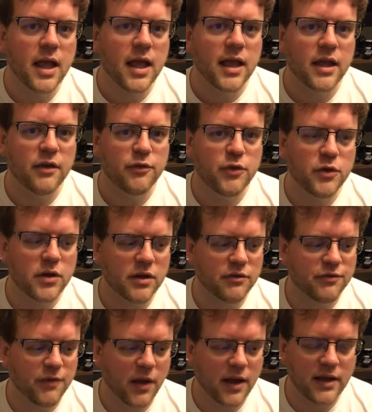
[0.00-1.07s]
if you can
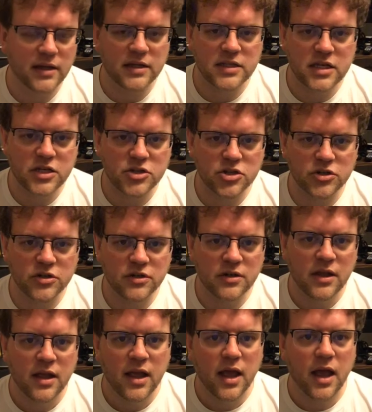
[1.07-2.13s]
find a teacher,
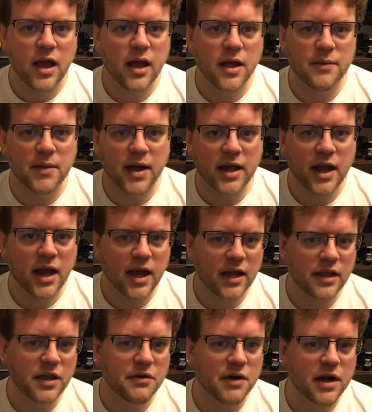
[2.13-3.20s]
I
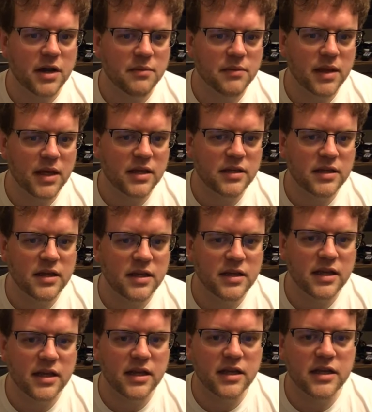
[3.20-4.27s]
highly recommend
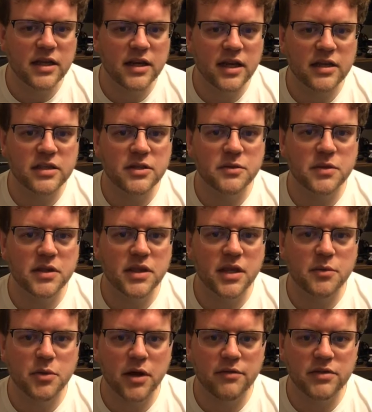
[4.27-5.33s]
getting connected with a
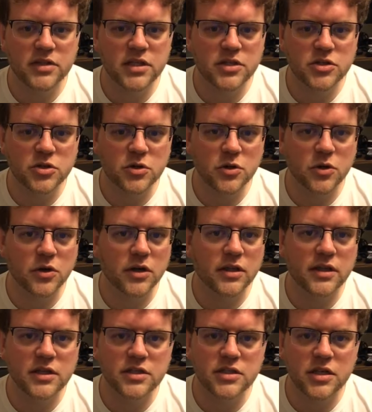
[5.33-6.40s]
private teacher or at
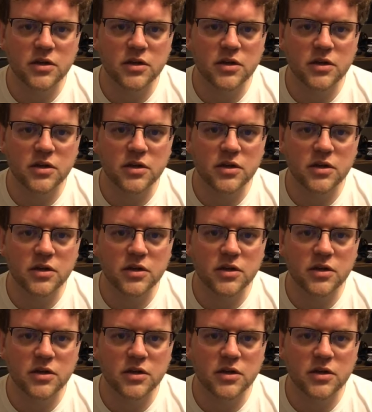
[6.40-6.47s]
least an